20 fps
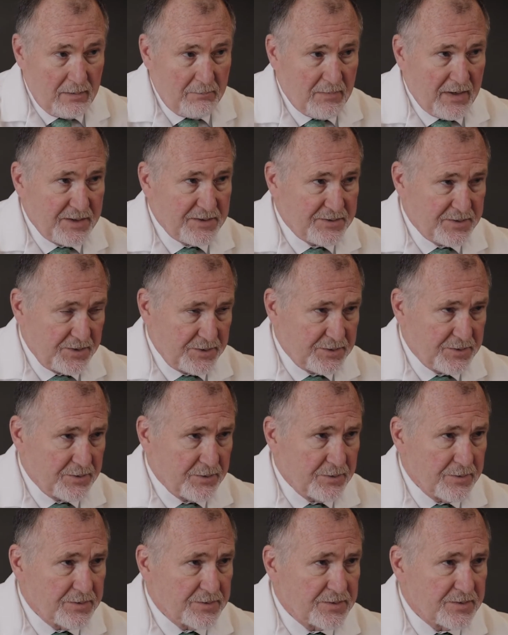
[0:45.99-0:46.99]
my
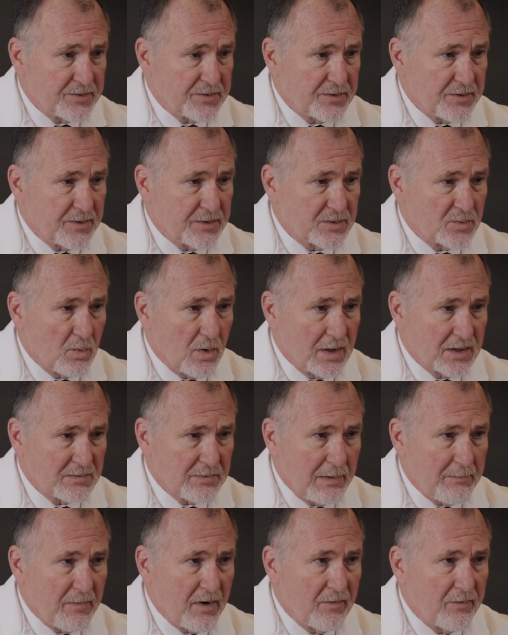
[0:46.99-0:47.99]
sisters as well as
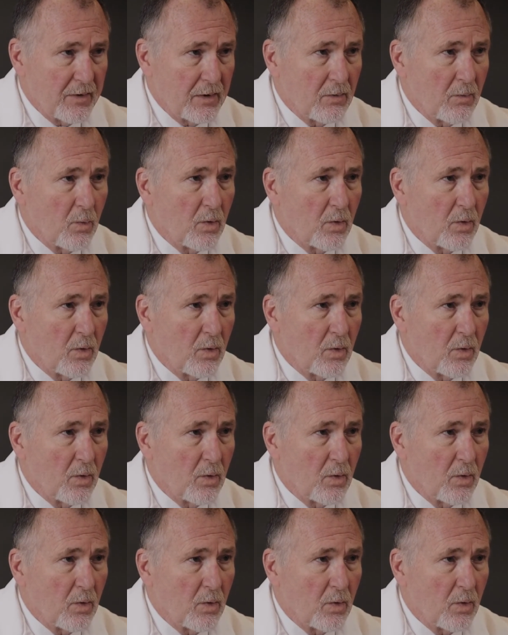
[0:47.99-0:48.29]
my mother,